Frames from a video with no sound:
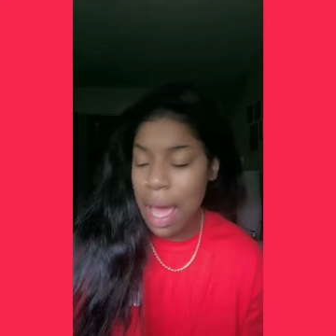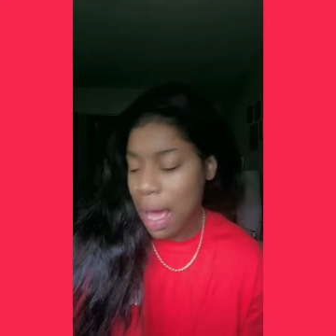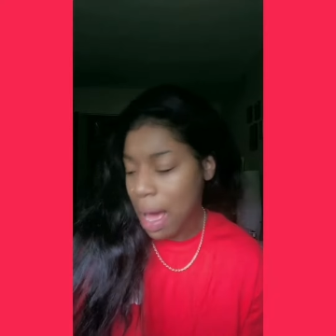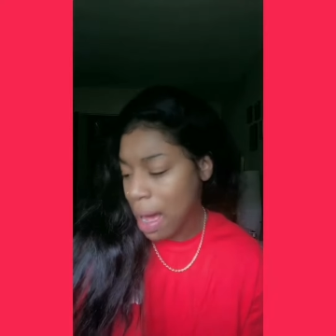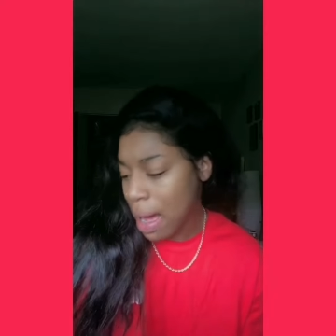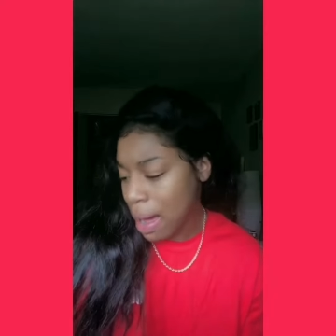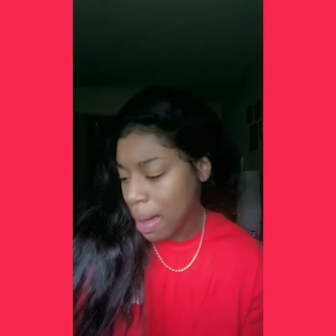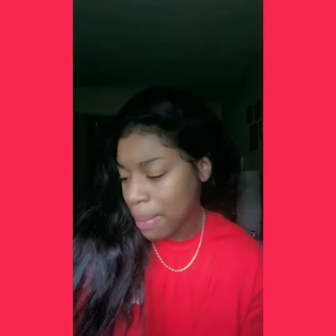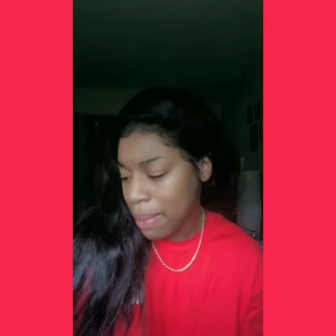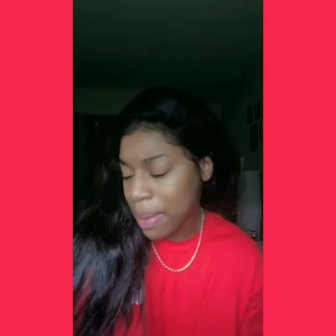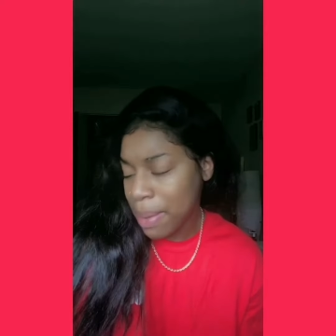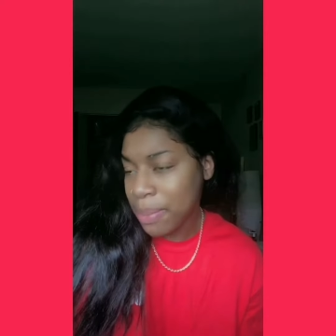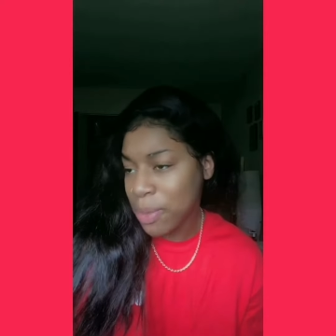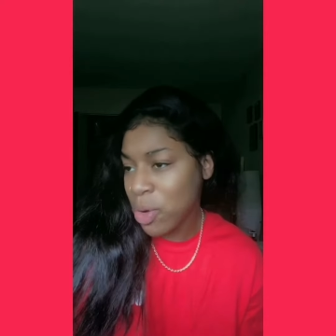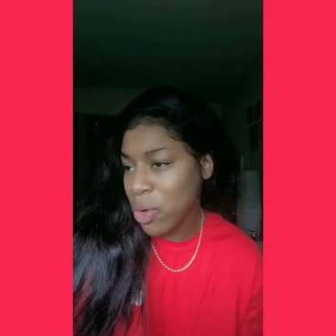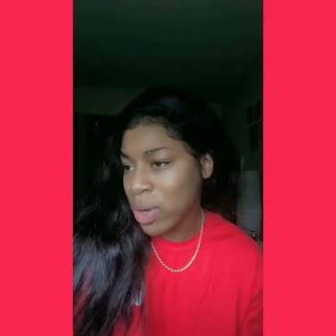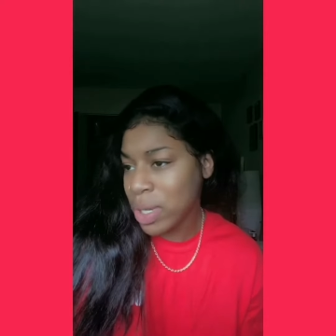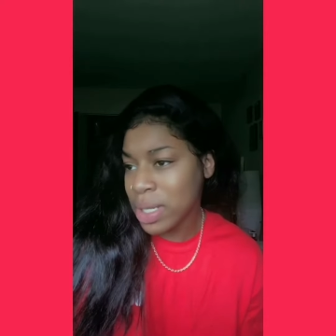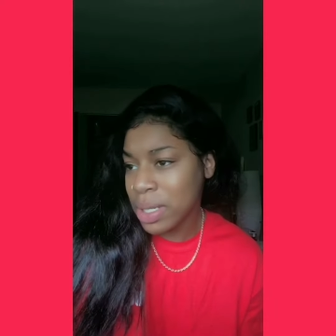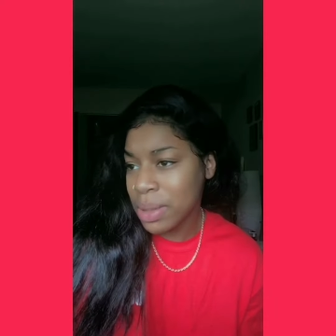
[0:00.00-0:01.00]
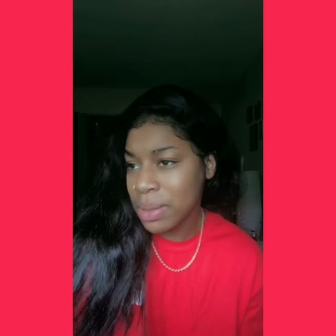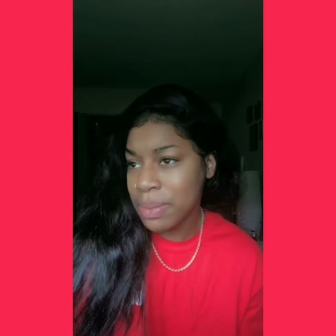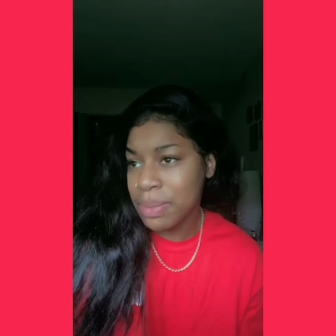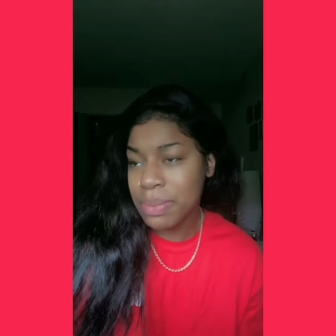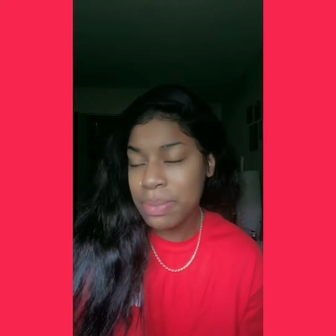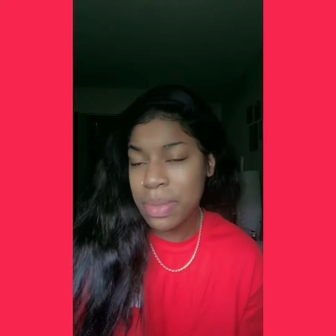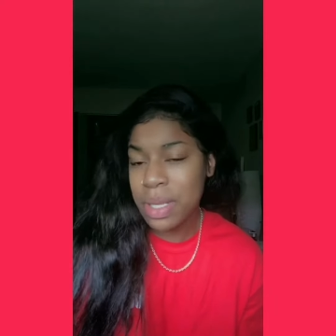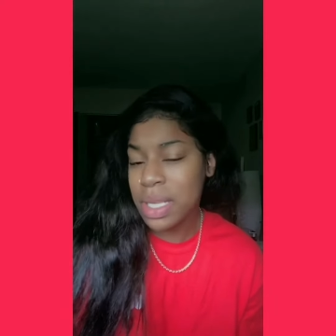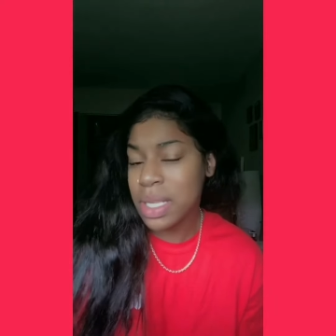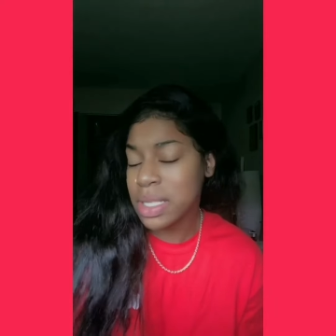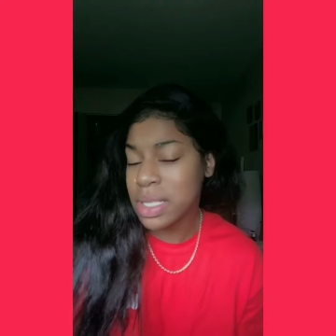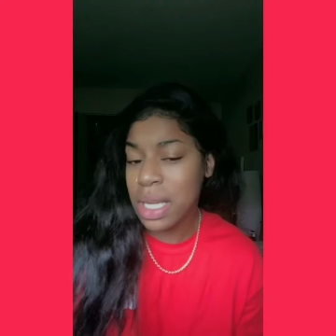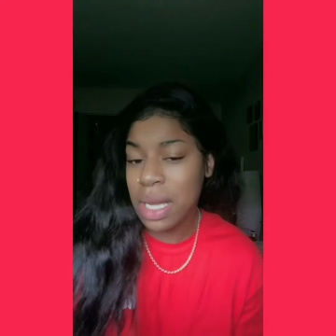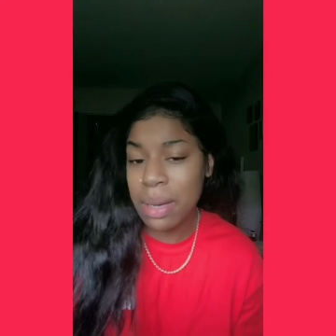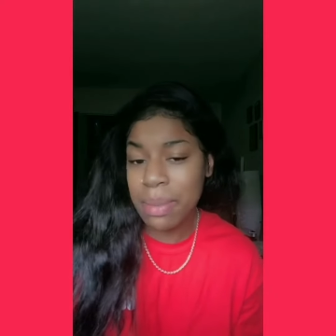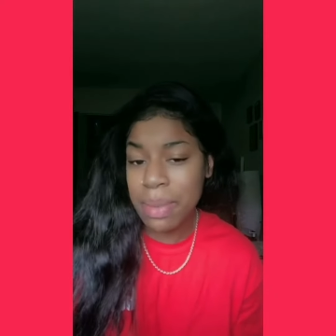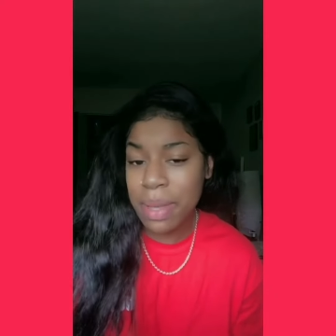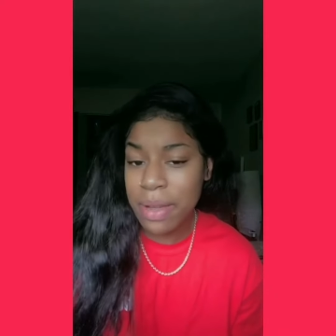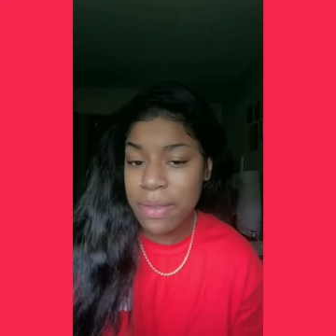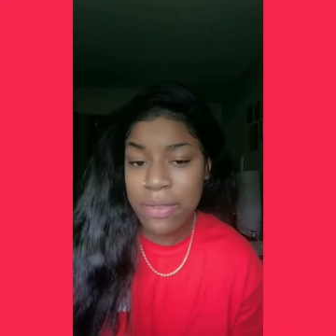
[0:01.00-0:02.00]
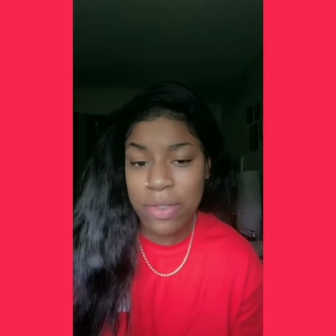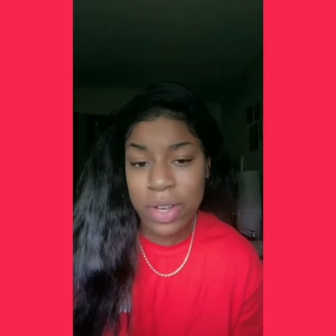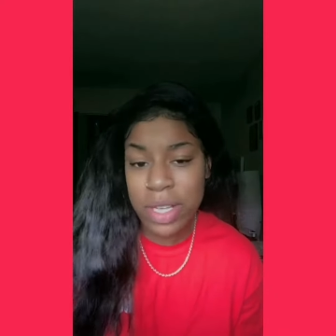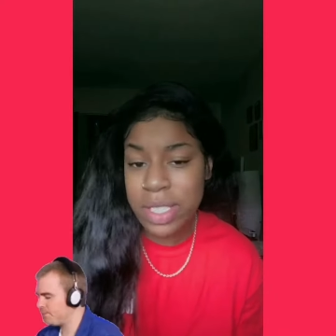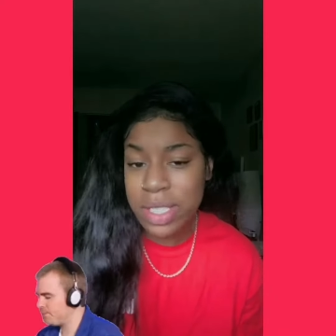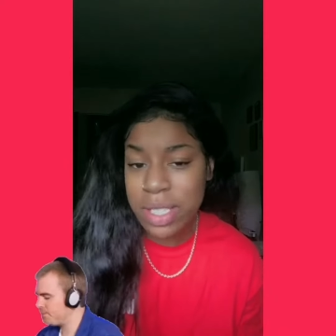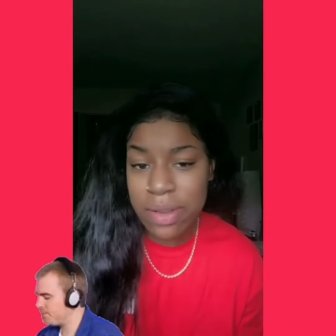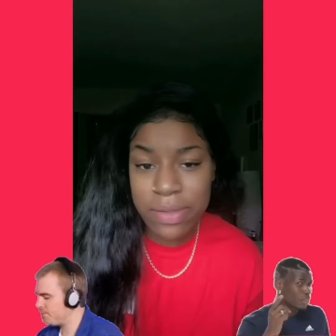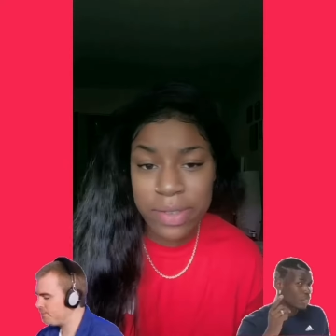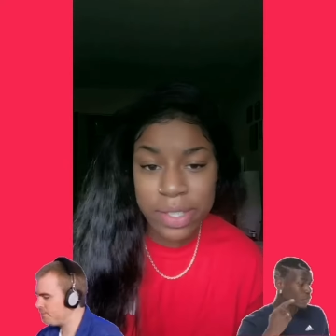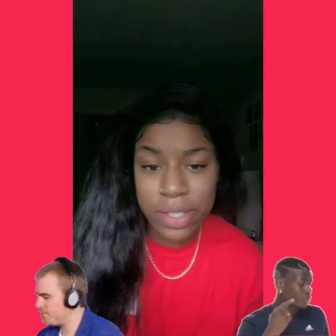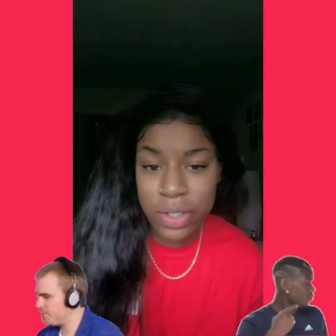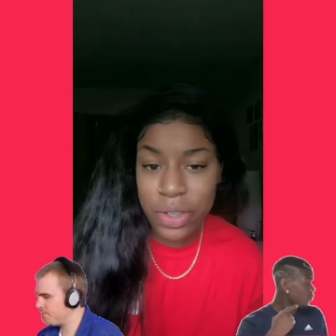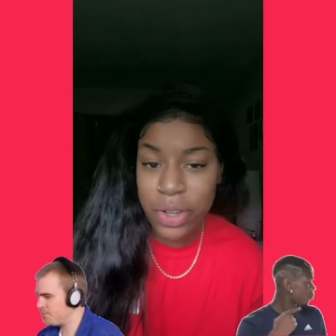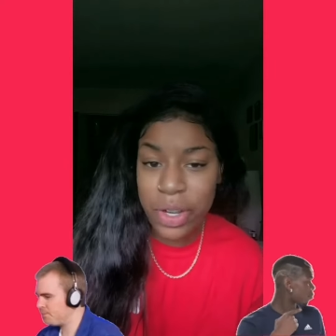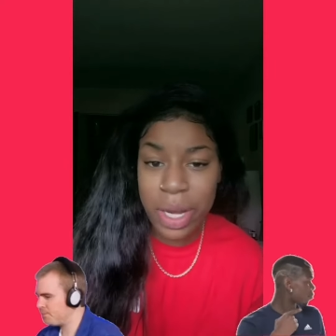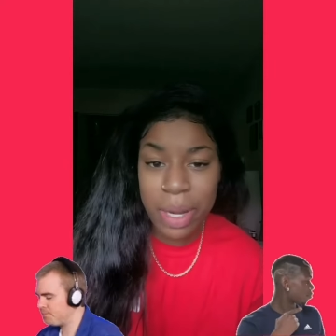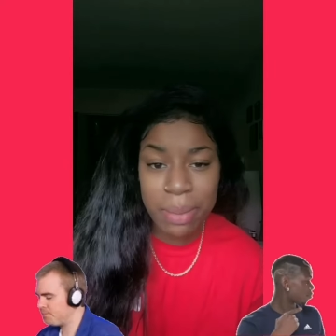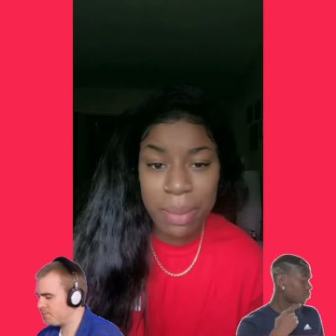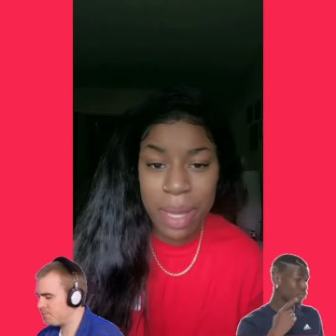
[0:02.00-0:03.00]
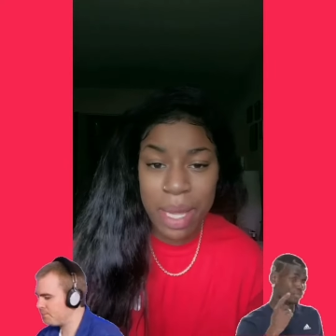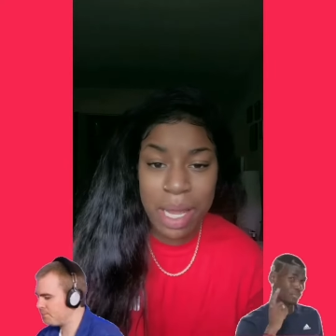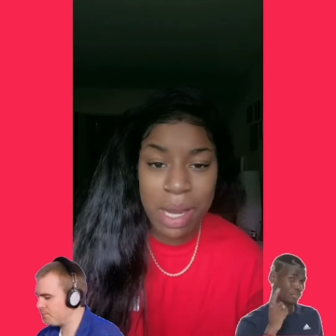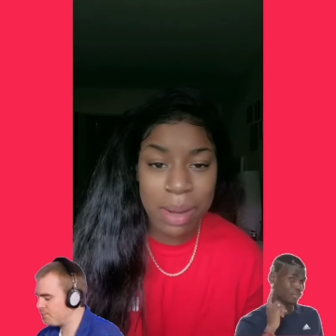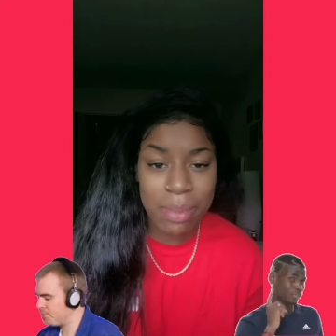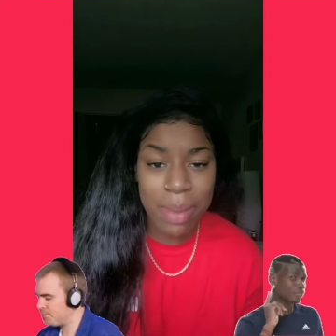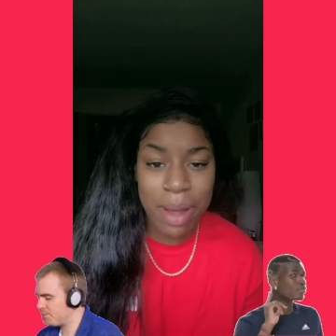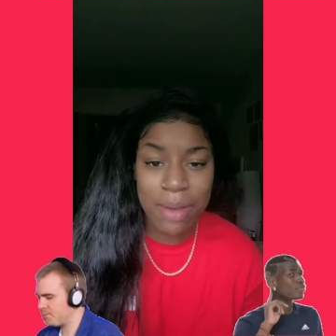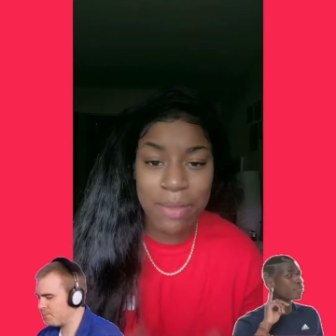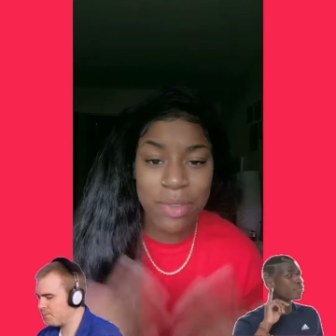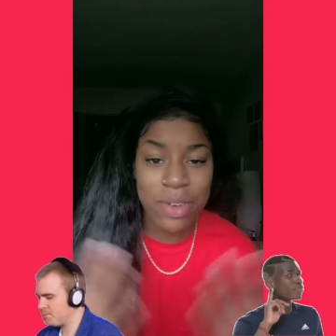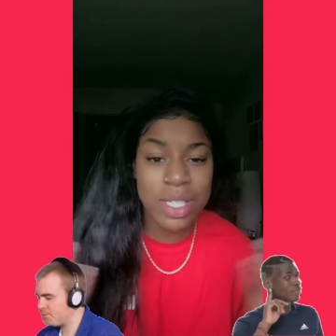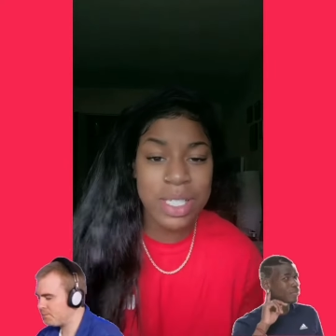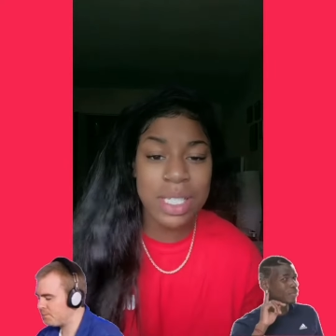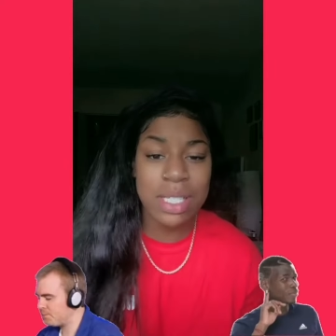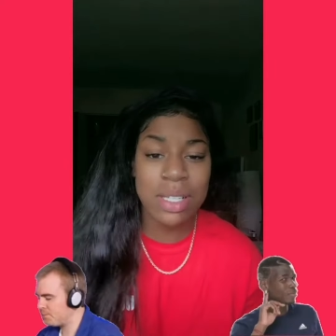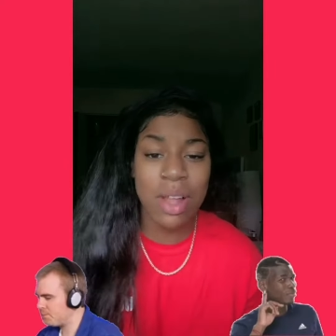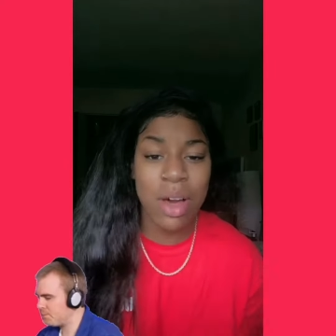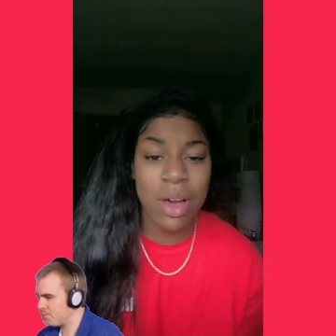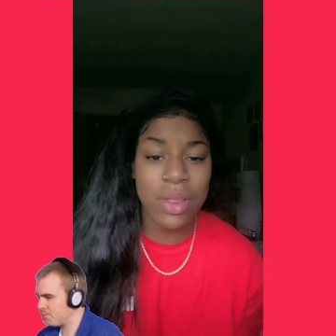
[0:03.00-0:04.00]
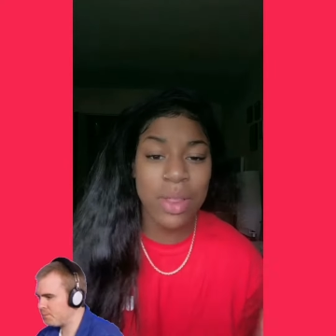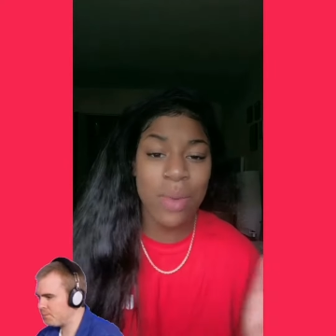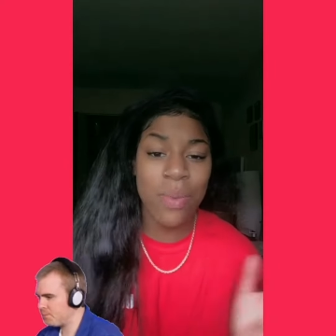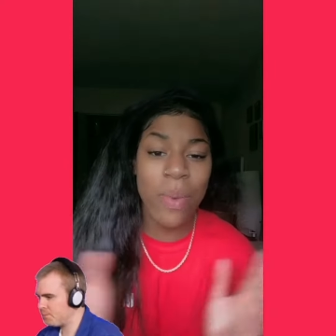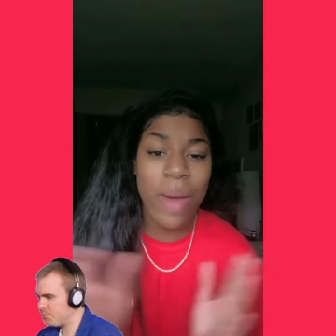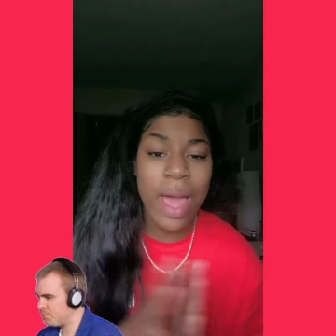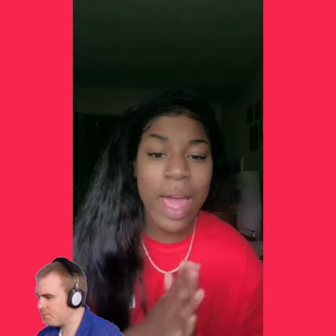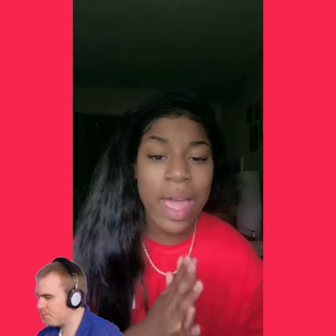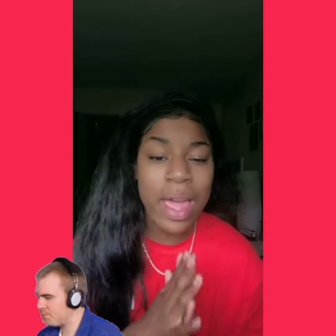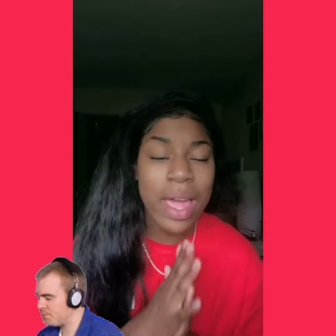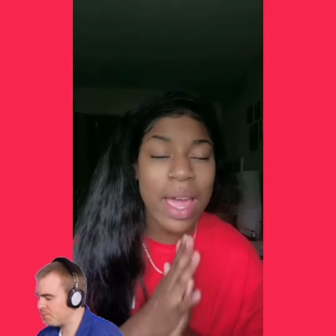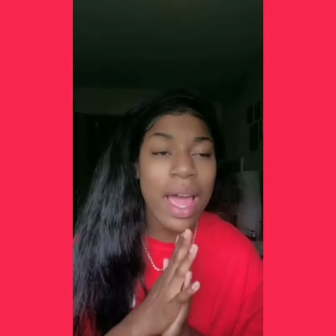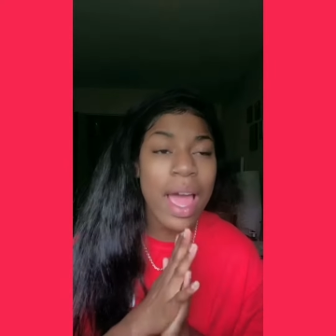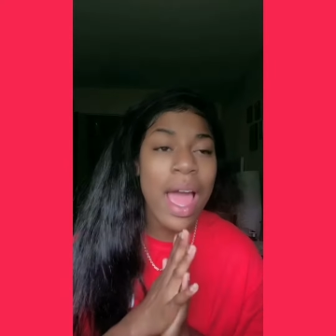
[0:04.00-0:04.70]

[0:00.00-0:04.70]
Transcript: It's going to be a voiceover, so you're going to be hearing my voice along the way.